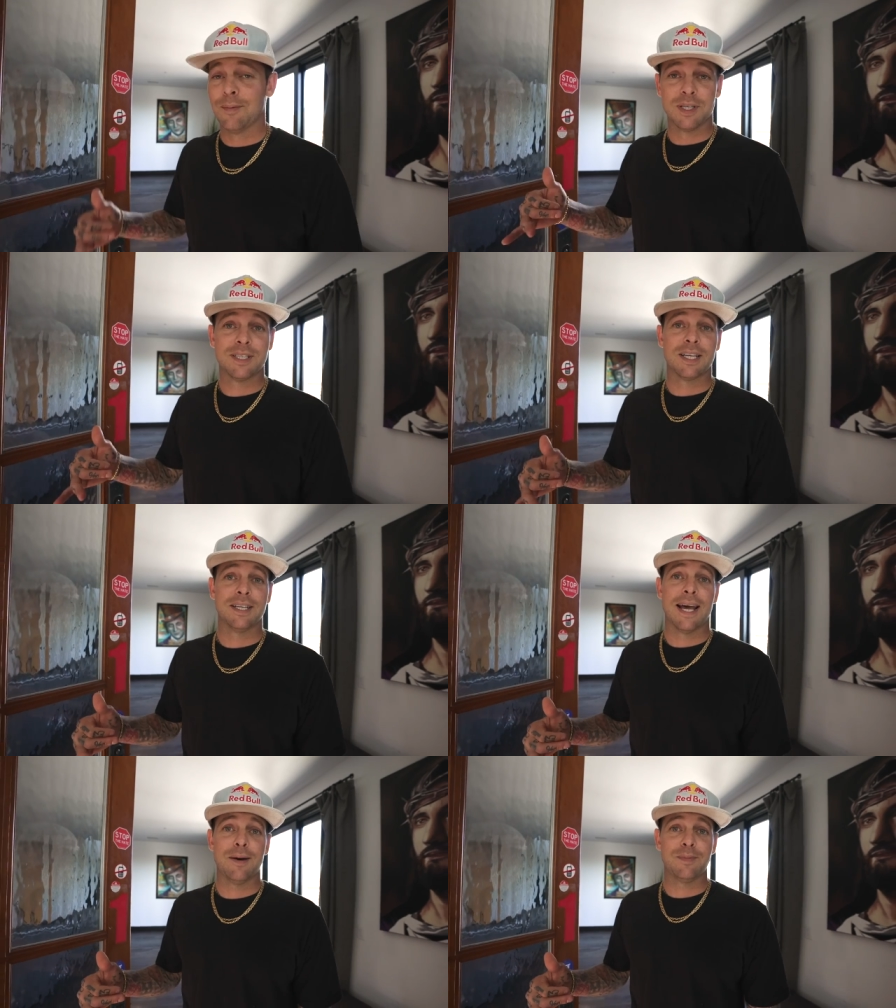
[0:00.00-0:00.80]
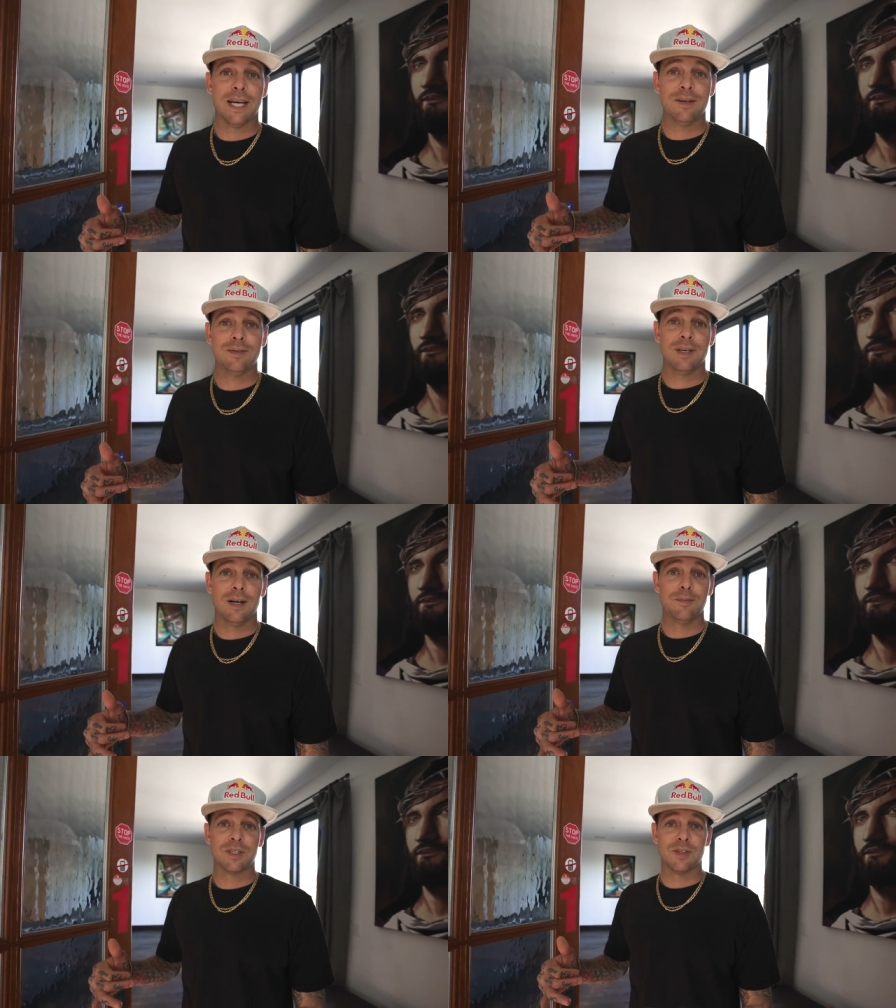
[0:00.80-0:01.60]
I'm gonna take a nap now.
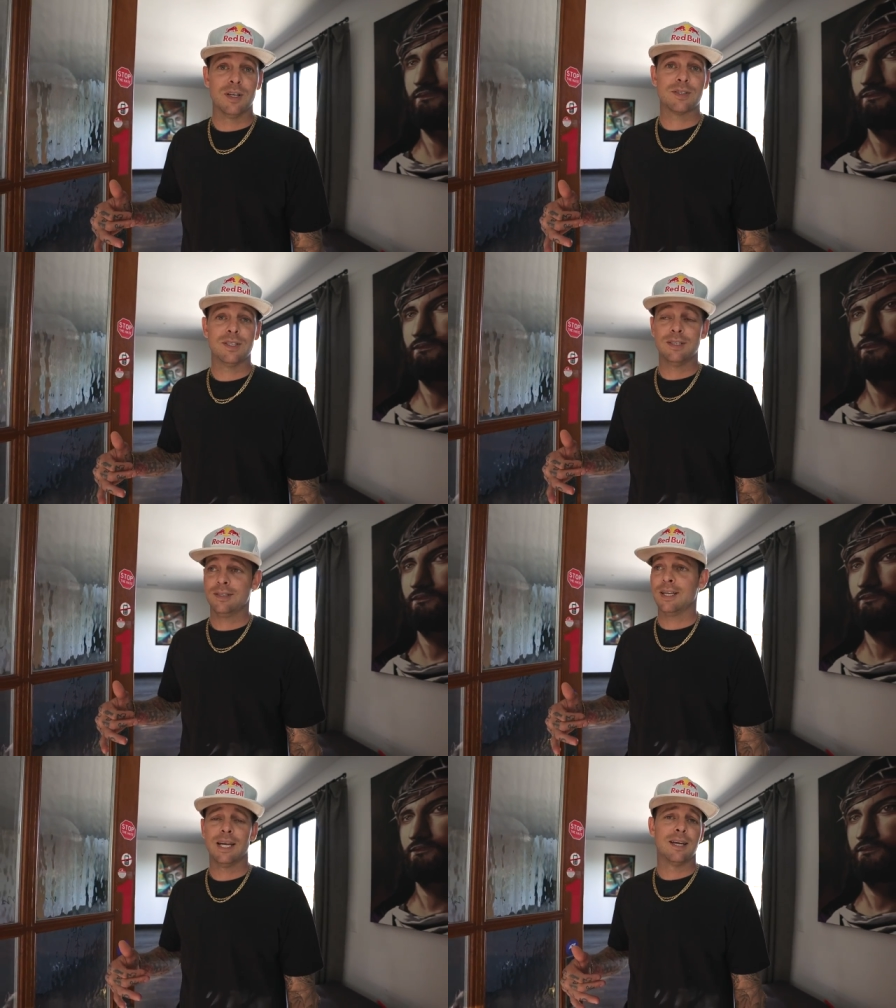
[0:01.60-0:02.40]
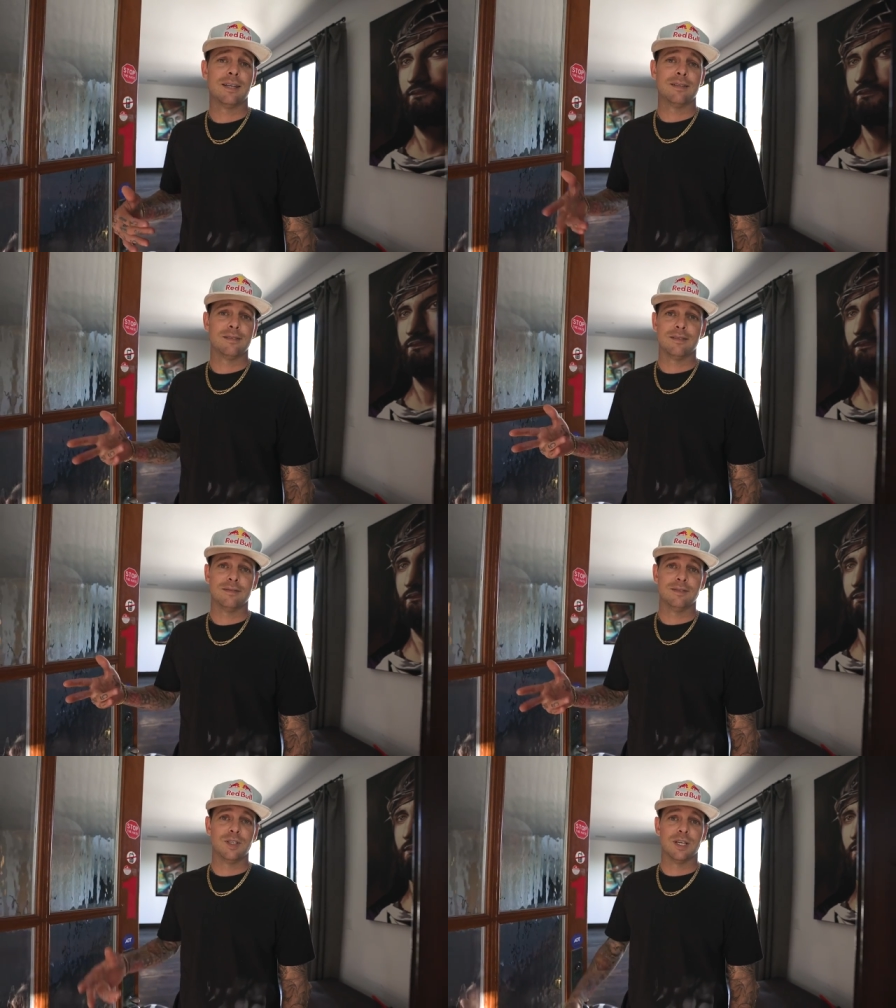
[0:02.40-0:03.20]
I'm exhausted and
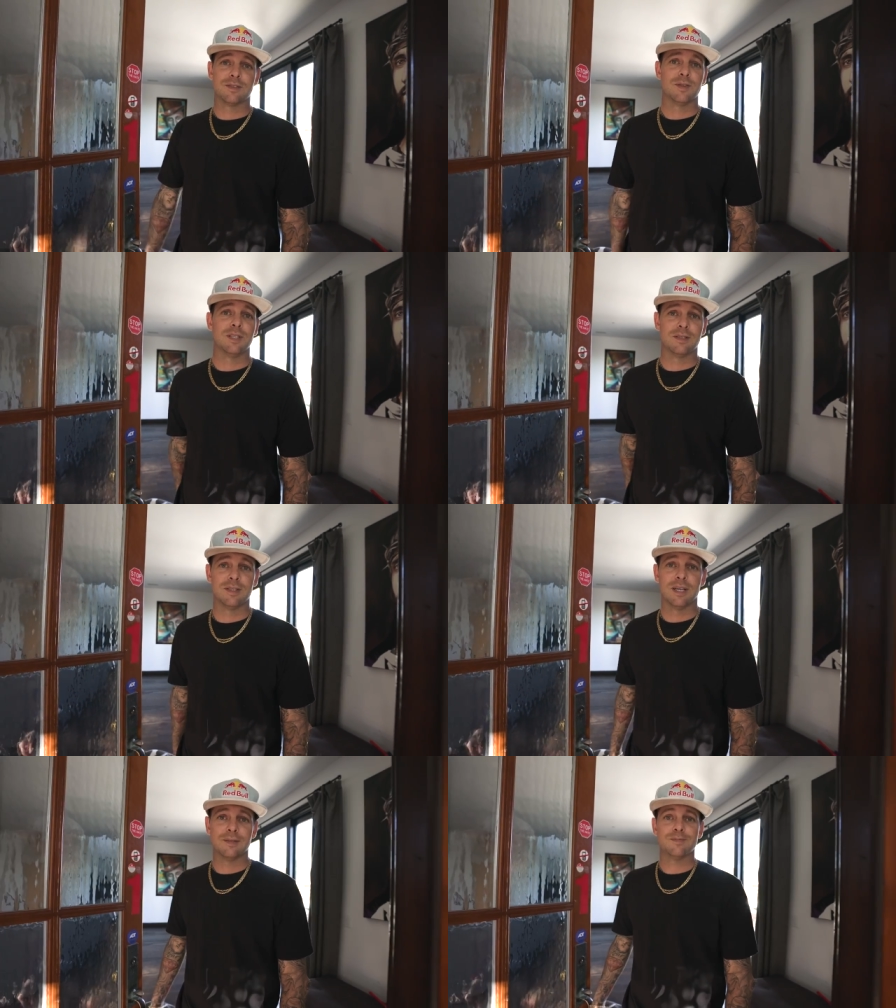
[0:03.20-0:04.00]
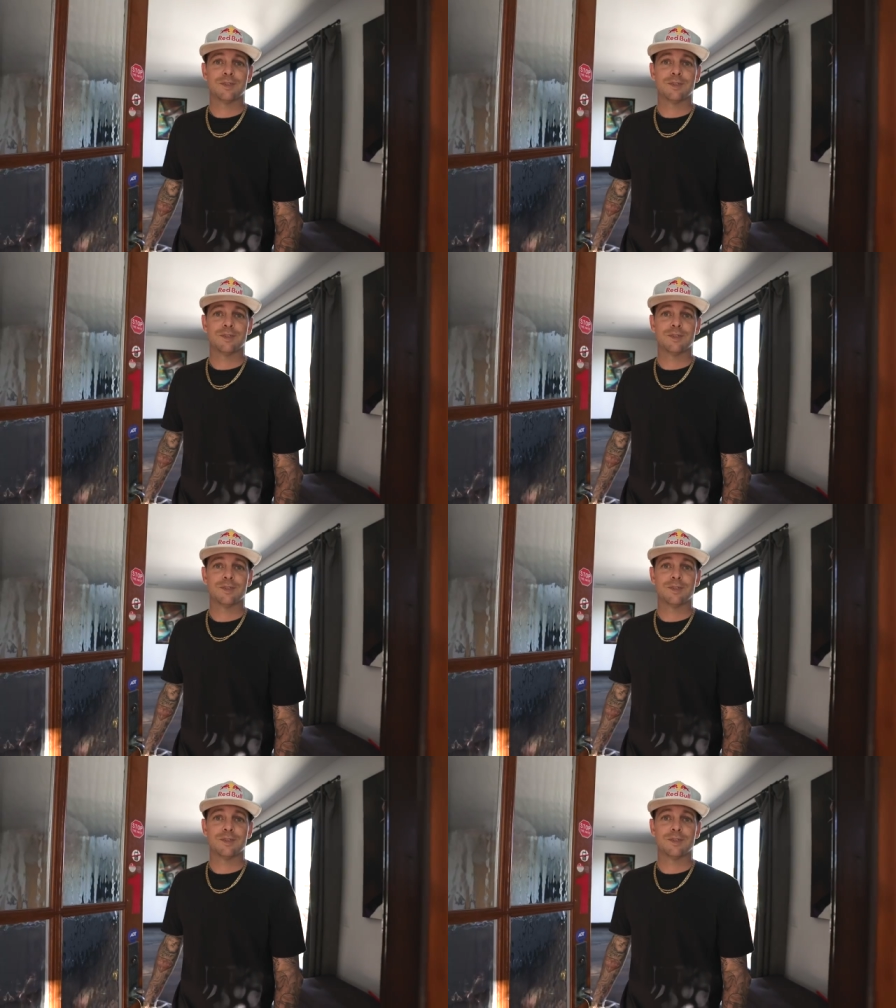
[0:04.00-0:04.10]
you guys don't need to see that.